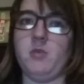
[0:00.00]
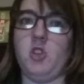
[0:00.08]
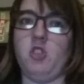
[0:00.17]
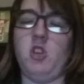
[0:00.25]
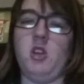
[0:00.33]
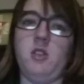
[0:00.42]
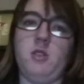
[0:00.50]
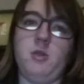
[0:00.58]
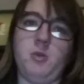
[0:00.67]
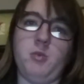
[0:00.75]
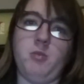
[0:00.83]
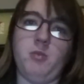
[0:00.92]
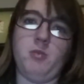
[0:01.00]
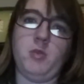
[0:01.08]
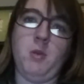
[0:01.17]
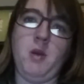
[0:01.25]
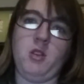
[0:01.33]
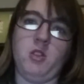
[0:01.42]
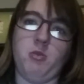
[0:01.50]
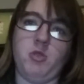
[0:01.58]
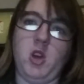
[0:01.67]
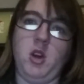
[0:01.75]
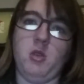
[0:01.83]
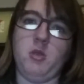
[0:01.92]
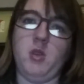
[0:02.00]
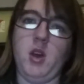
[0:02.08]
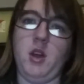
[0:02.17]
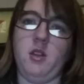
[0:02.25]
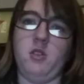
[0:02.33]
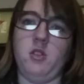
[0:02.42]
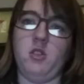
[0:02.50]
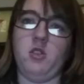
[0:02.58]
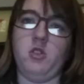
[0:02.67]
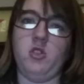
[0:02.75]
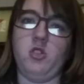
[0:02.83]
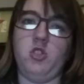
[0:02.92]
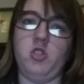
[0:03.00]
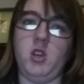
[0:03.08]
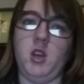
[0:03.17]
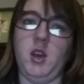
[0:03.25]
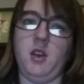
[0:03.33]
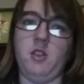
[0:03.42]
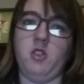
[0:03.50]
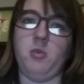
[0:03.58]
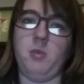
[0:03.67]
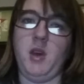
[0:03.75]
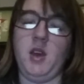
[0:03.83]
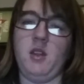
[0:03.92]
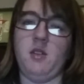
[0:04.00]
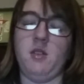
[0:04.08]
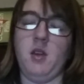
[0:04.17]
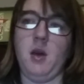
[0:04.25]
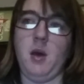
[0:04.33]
So she has come out of jail, and she has been